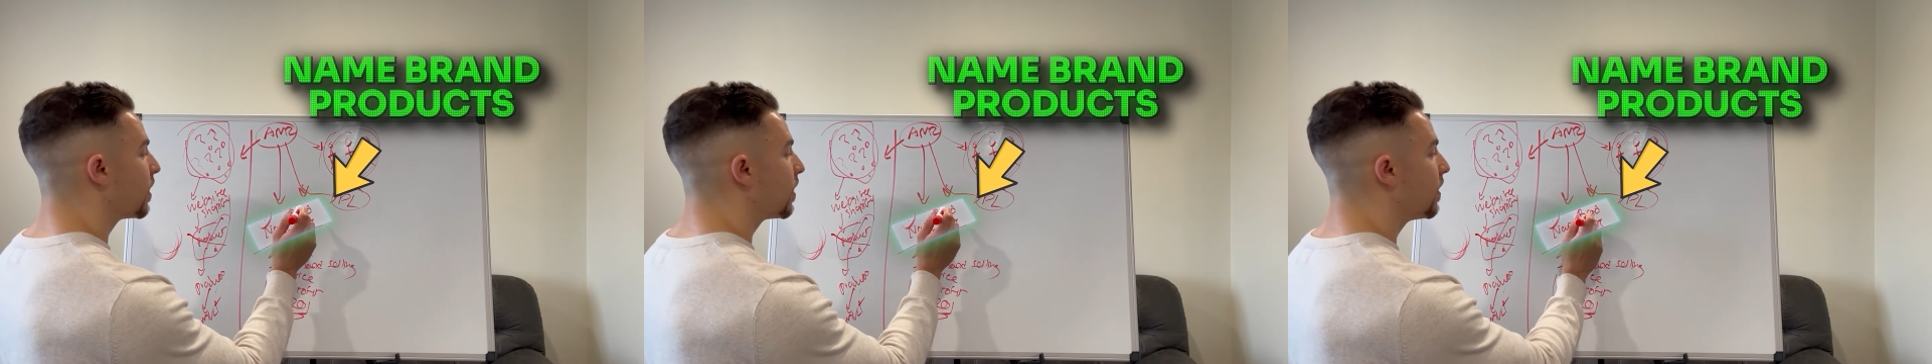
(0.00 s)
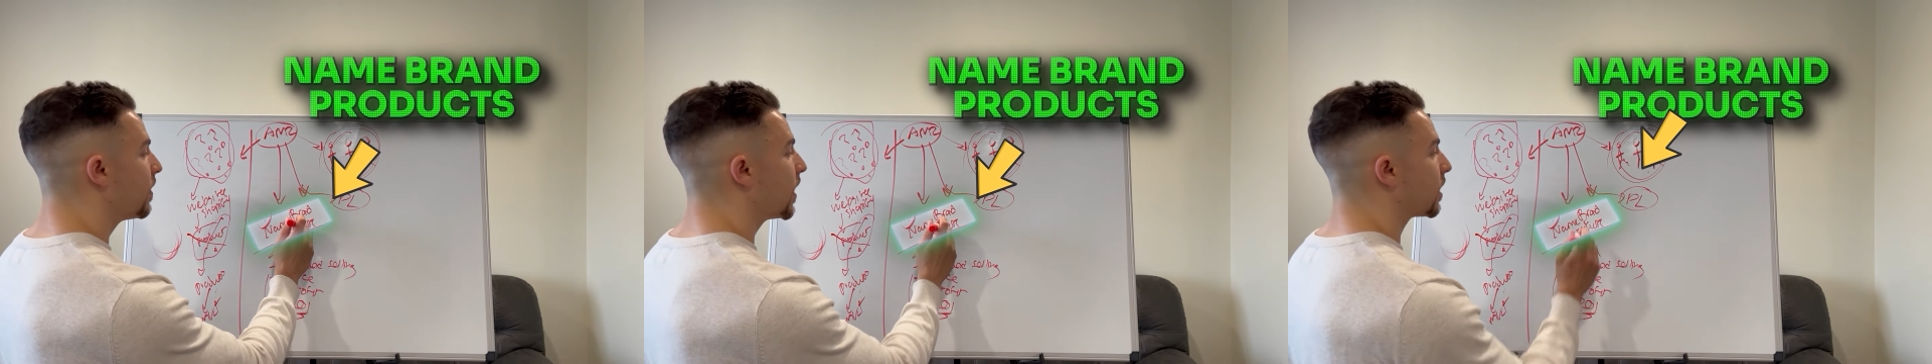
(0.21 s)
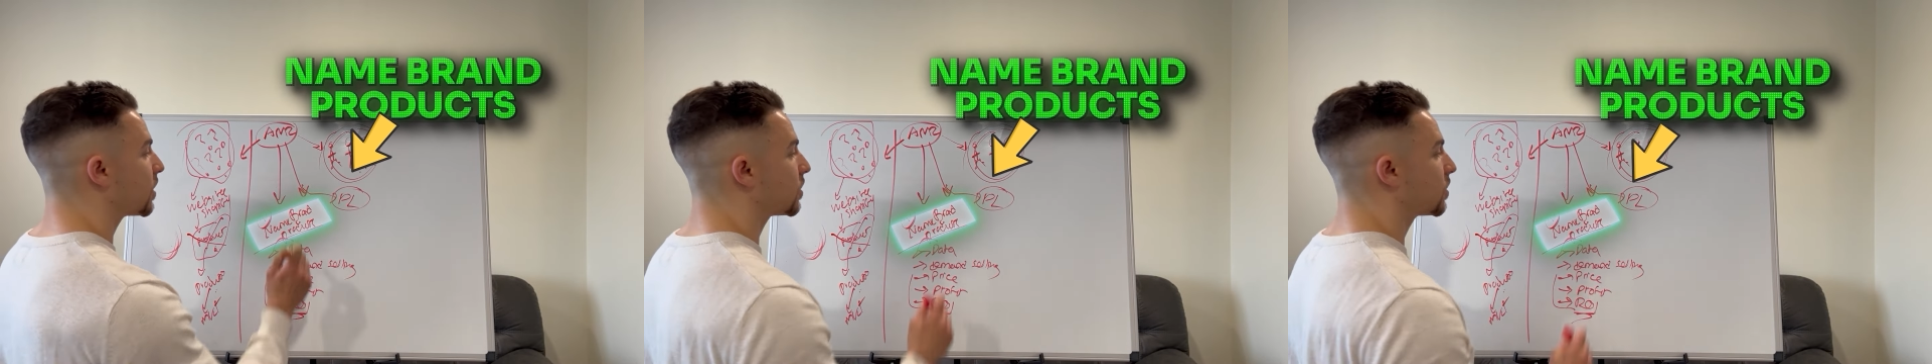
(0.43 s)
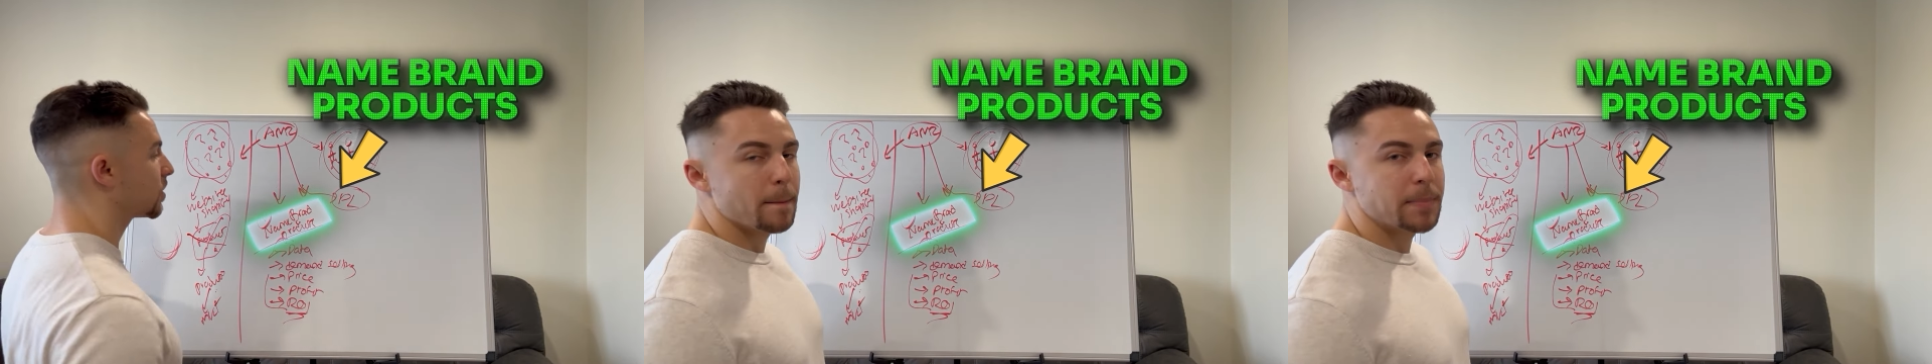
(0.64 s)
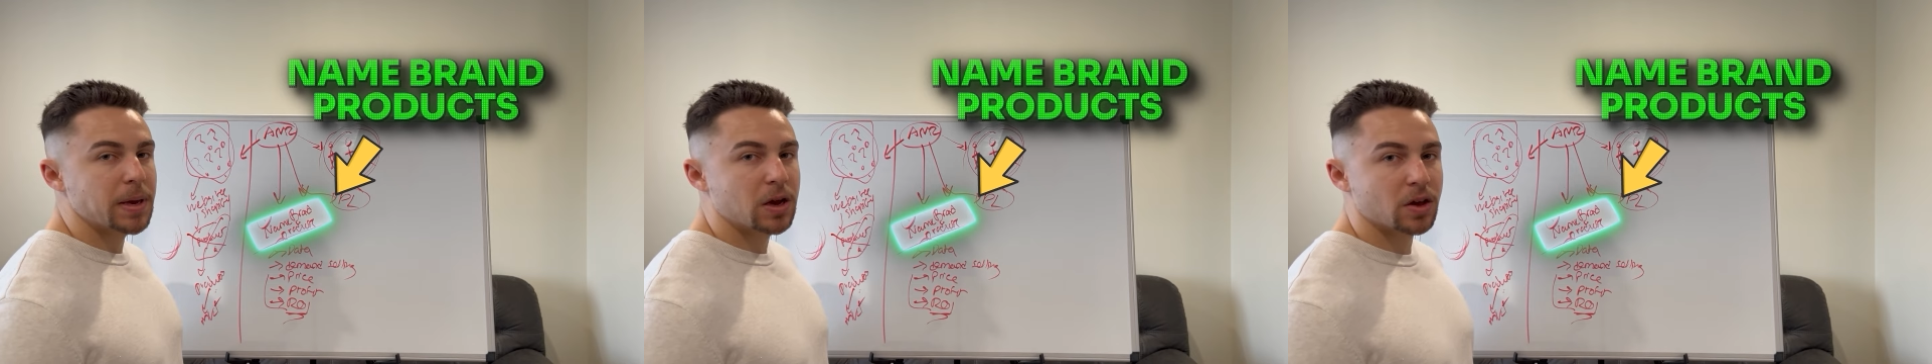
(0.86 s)

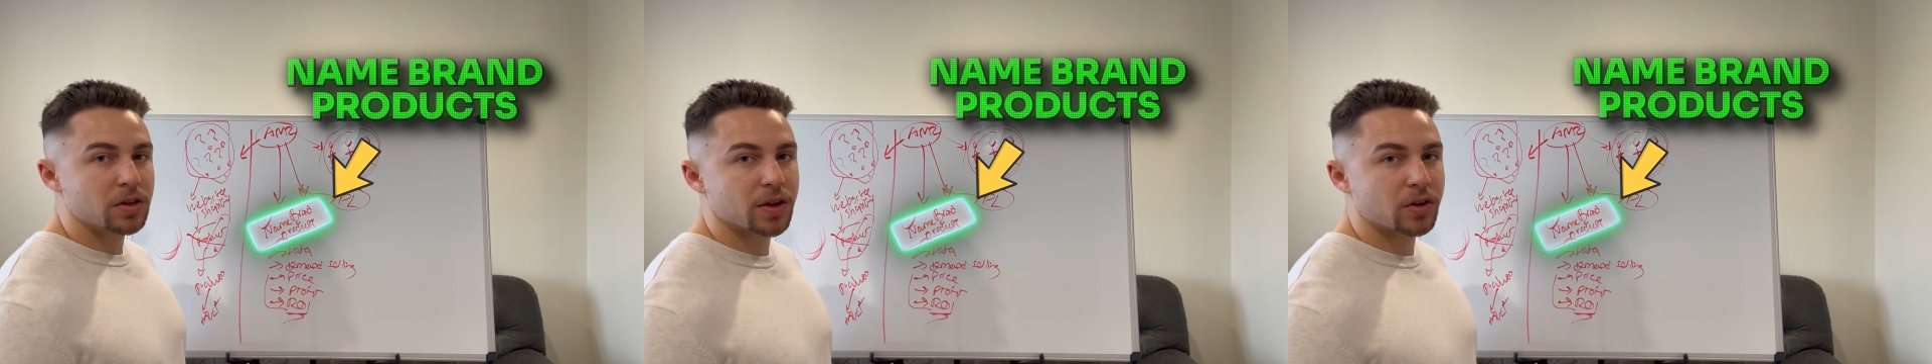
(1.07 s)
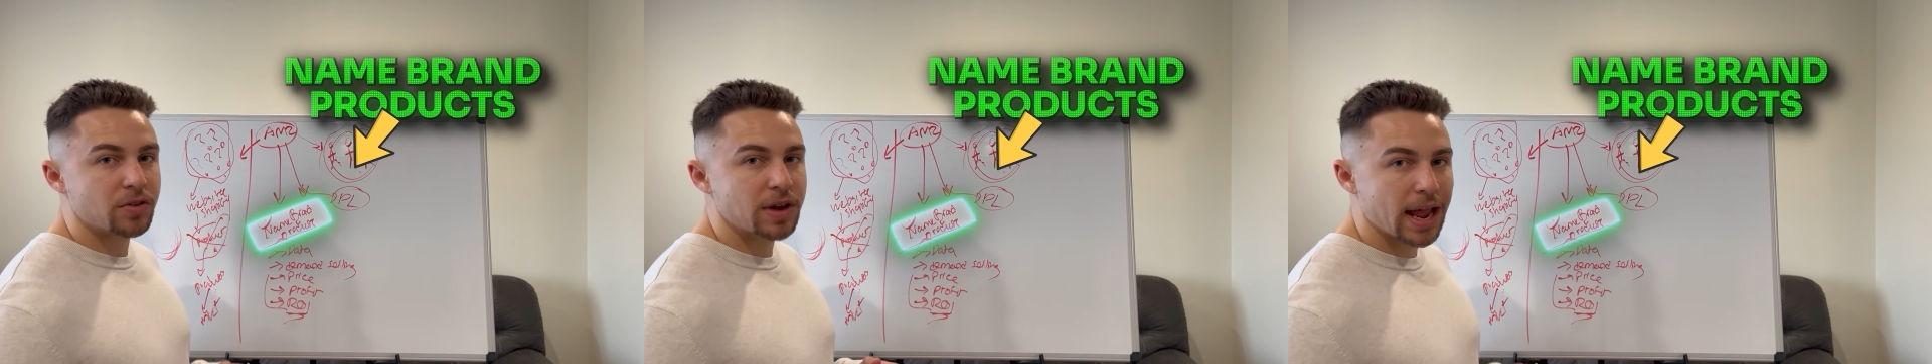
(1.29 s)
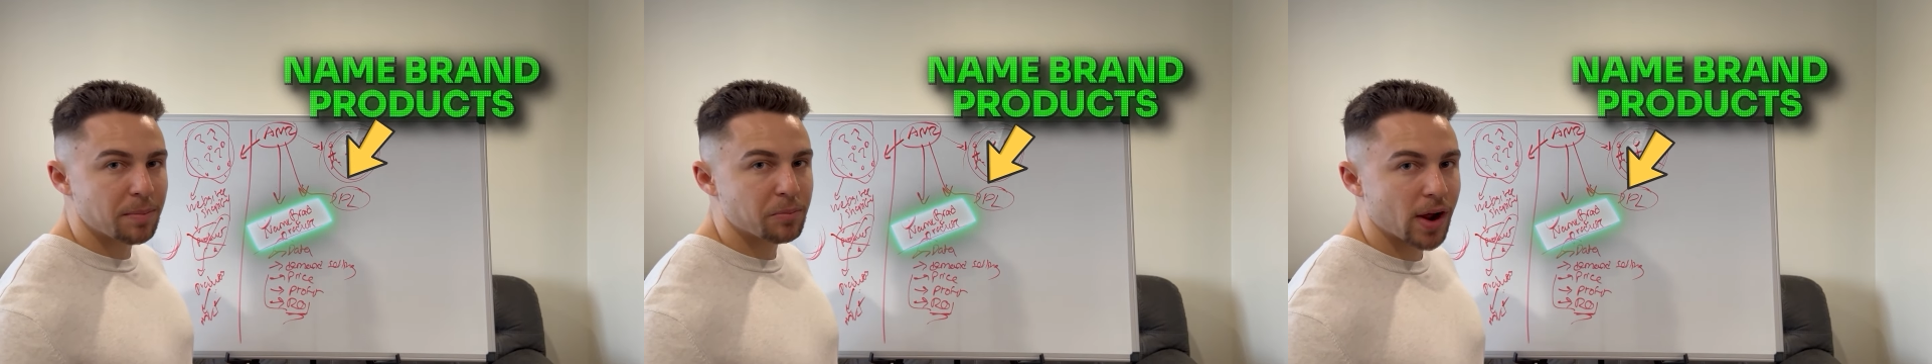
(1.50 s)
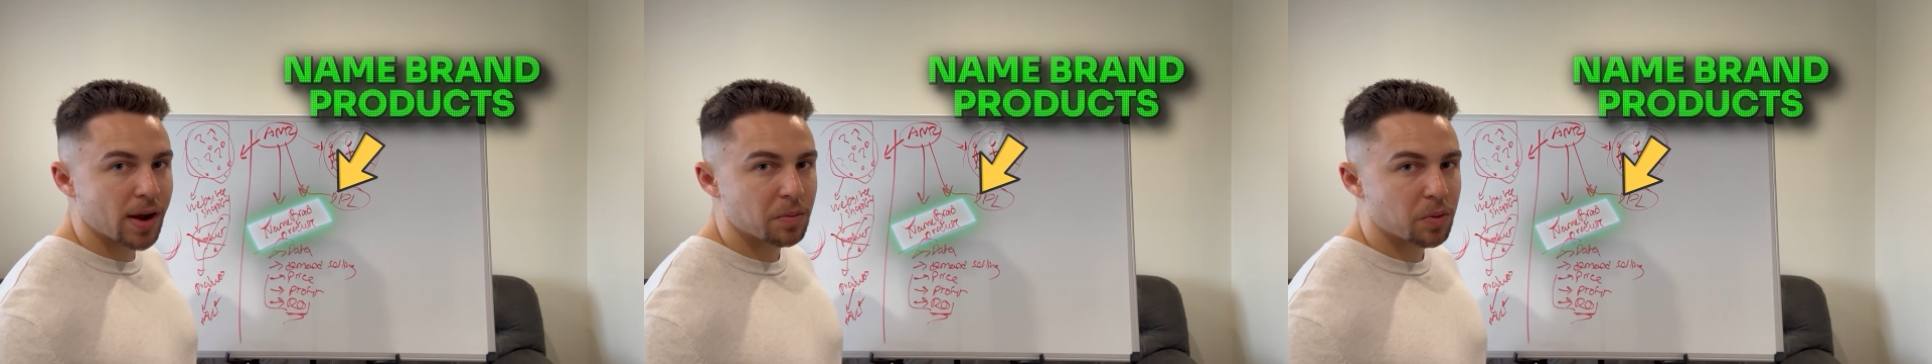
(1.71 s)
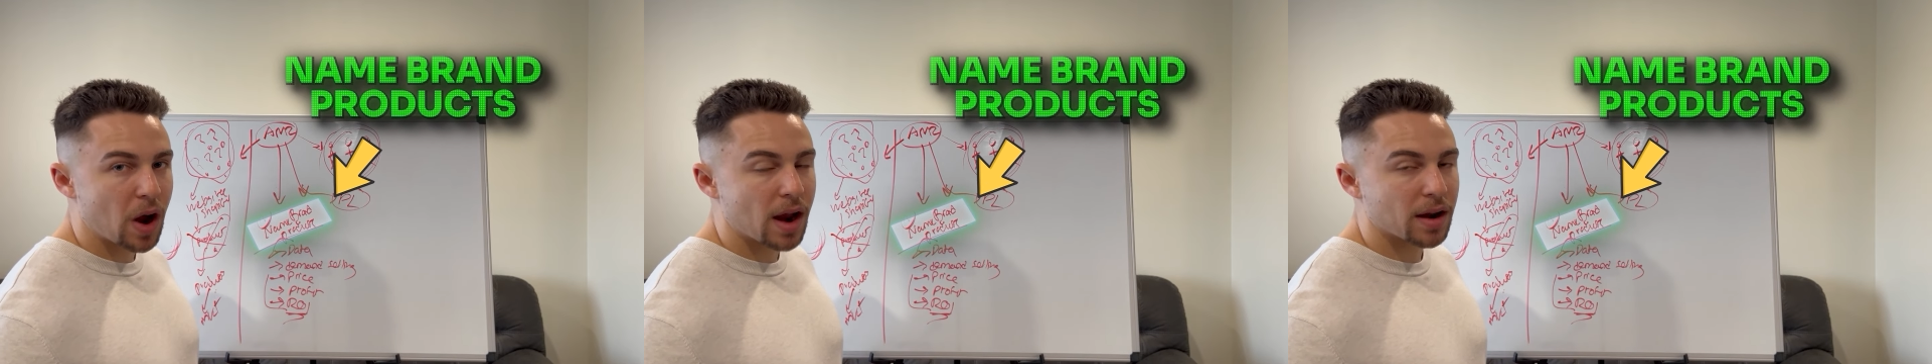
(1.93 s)
this because they're name
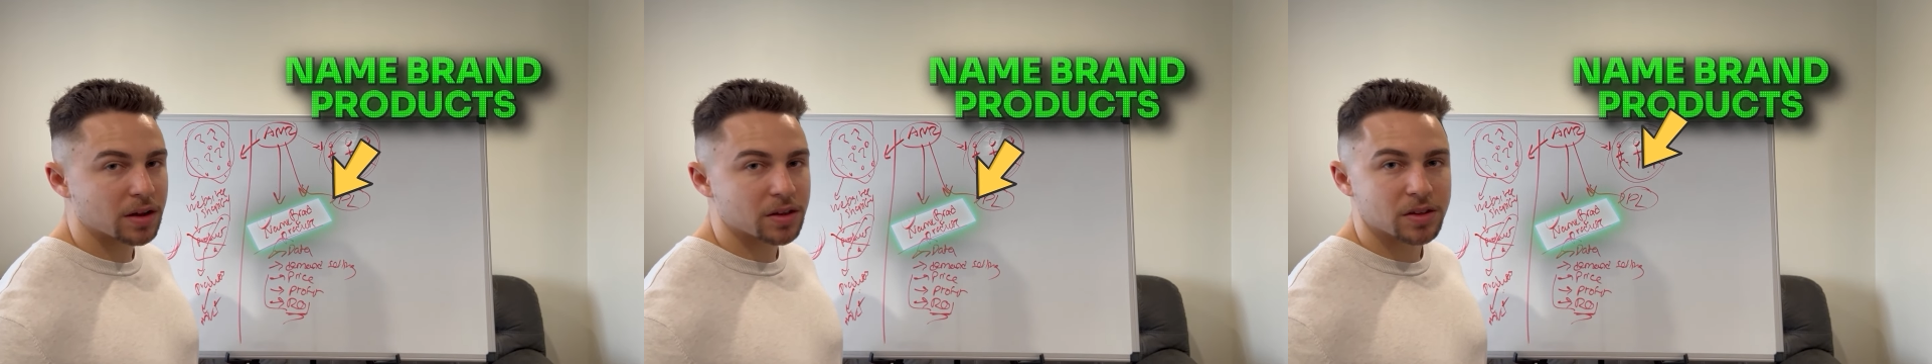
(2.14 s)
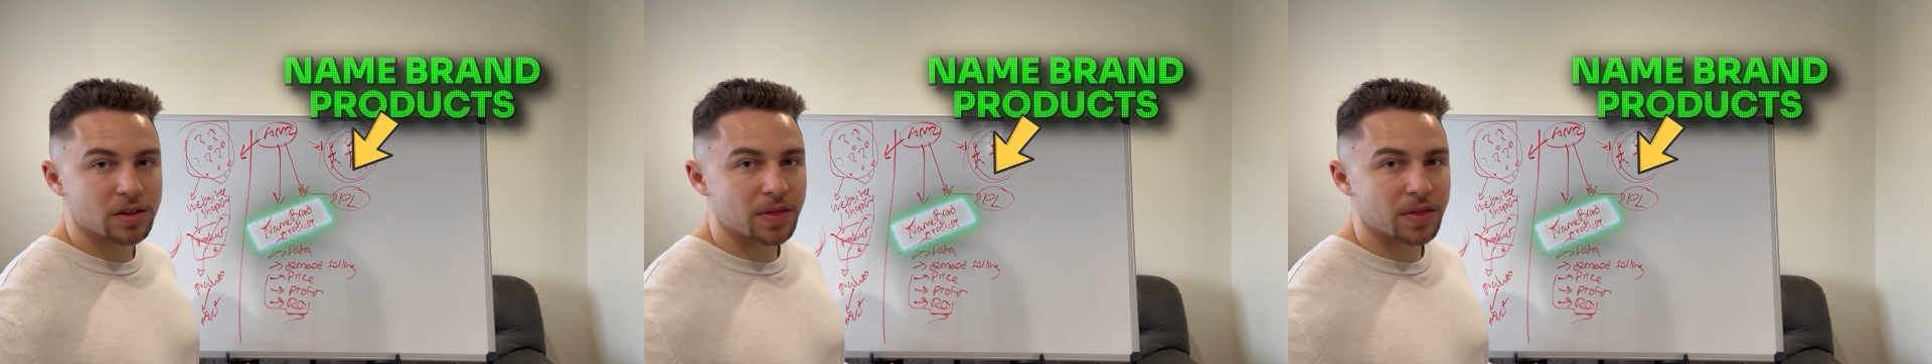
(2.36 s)
brand products.